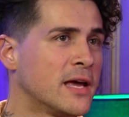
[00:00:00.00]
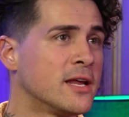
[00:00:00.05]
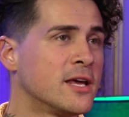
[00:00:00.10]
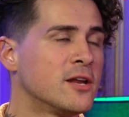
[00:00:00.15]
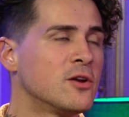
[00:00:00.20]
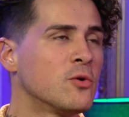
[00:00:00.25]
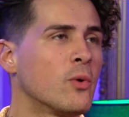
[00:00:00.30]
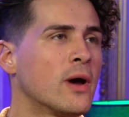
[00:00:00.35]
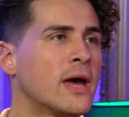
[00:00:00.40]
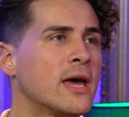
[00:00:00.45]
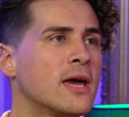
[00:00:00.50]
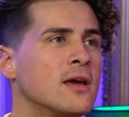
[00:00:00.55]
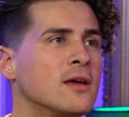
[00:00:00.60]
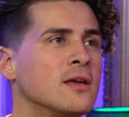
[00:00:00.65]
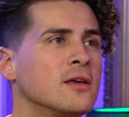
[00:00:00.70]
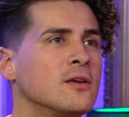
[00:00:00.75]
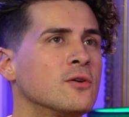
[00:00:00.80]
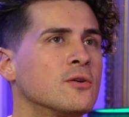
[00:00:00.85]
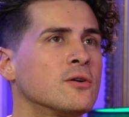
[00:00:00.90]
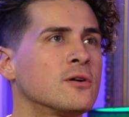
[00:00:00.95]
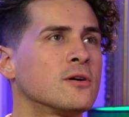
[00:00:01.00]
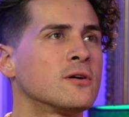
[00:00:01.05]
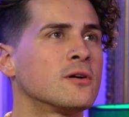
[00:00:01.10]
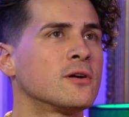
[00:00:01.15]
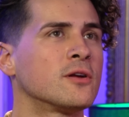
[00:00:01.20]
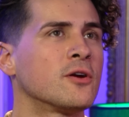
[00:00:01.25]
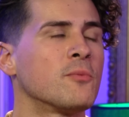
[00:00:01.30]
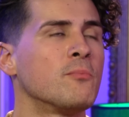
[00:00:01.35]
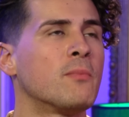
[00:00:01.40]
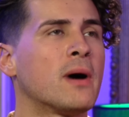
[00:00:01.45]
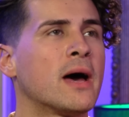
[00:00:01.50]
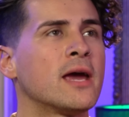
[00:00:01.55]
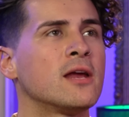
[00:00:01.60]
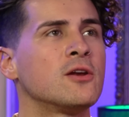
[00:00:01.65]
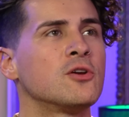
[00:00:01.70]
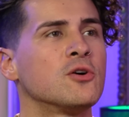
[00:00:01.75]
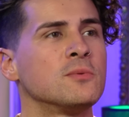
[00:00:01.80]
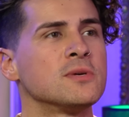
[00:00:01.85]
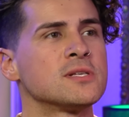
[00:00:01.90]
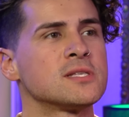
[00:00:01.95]
Yeah. You and know? In a way, your your
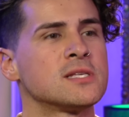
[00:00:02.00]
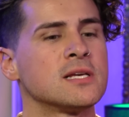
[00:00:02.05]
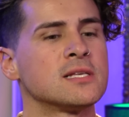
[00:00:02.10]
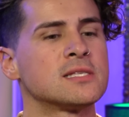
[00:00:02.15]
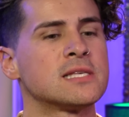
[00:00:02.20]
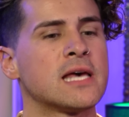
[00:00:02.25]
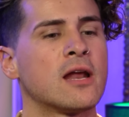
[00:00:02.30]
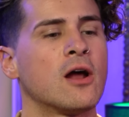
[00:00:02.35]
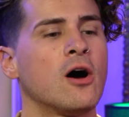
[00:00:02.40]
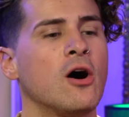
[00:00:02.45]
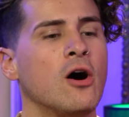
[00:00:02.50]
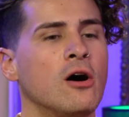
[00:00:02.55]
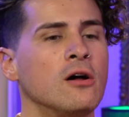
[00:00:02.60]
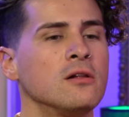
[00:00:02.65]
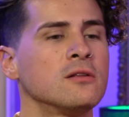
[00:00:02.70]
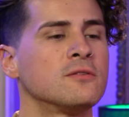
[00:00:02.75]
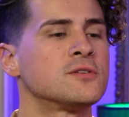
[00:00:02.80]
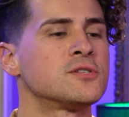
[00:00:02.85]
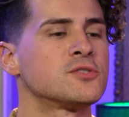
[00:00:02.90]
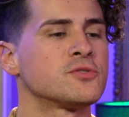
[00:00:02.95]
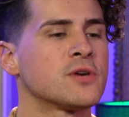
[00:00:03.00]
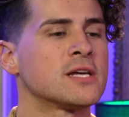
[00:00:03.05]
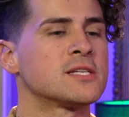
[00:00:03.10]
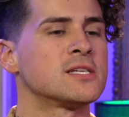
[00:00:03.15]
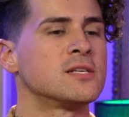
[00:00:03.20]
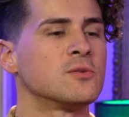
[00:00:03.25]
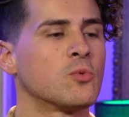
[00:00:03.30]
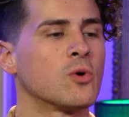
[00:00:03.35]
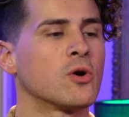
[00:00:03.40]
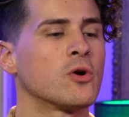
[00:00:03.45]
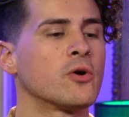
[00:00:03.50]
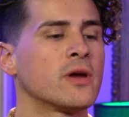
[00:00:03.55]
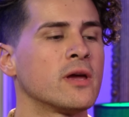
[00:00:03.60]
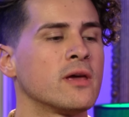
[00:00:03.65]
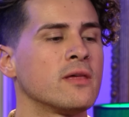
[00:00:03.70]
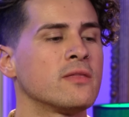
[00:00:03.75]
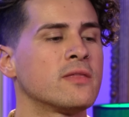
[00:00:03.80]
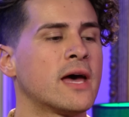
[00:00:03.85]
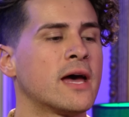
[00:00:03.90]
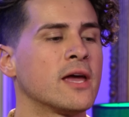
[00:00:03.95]
mind almost thinks that all the stress and
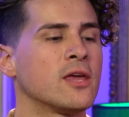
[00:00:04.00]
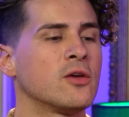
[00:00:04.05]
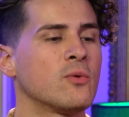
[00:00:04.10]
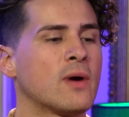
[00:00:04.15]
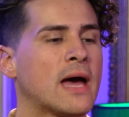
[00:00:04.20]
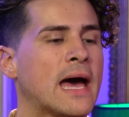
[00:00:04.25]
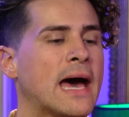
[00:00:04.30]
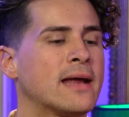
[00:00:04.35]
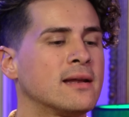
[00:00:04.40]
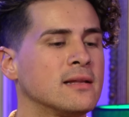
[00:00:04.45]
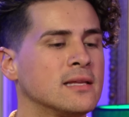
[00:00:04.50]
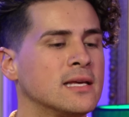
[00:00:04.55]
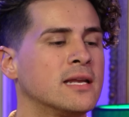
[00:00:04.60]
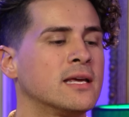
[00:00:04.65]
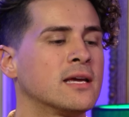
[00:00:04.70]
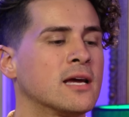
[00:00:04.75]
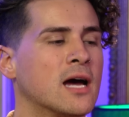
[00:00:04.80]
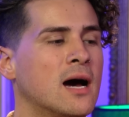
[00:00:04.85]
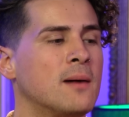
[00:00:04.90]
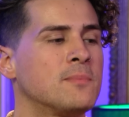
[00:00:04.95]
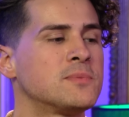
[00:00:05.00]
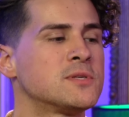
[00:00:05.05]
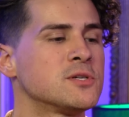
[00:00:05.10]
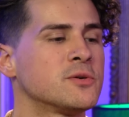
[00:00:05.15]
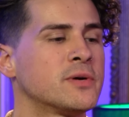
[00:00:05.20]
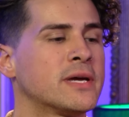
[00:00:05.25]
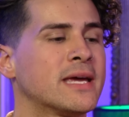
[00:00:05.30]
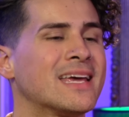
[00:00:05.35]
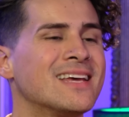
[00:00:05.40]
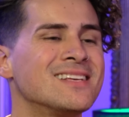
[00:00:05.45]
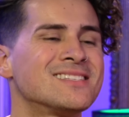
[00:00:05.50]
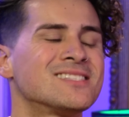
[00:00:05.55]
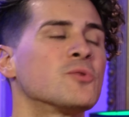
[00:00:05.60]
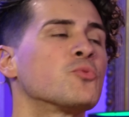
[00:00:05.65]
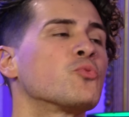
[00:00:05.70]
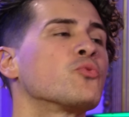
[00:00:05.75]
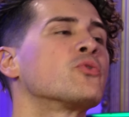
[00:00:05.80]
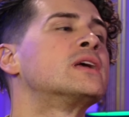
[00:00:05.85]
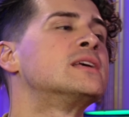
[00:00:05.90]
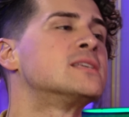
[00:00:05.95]
worry that you had leading up to it is
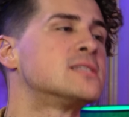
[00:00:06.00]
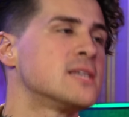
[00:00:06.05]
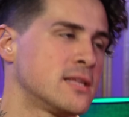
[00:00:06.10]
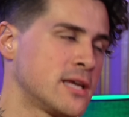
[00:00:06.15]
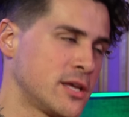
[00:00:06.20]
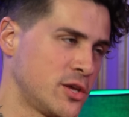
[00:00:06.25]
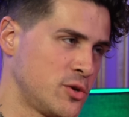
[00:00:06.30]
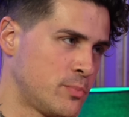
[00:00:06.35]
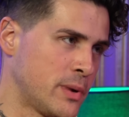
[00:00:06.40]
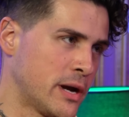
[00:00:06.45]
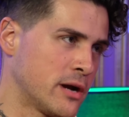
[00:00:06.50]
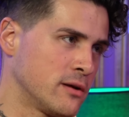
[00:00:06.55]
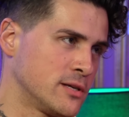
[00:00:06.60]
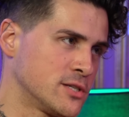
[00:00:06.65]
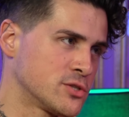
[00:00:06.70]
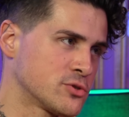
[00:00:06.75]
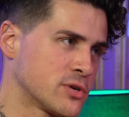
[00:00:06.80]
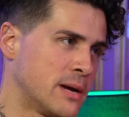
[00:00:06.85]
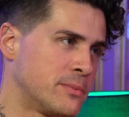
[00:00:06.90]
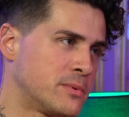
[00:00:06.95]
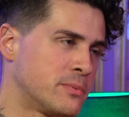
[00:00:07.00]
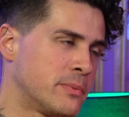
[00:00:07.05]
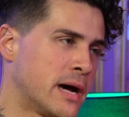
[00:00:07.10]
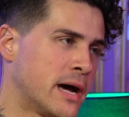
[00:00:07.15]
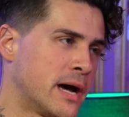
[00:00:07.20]
the reason that you barely scraped.